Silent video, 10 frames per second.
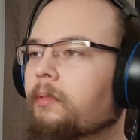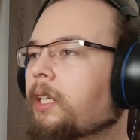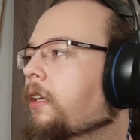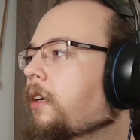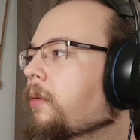
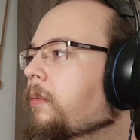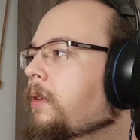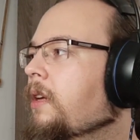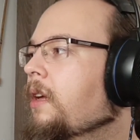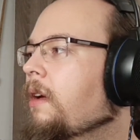I don't know,
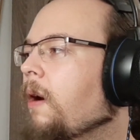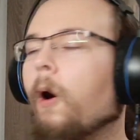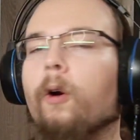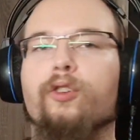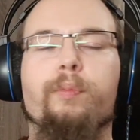
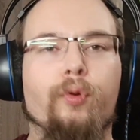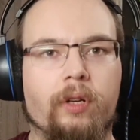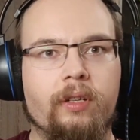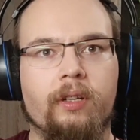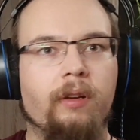art
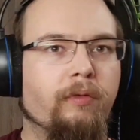book,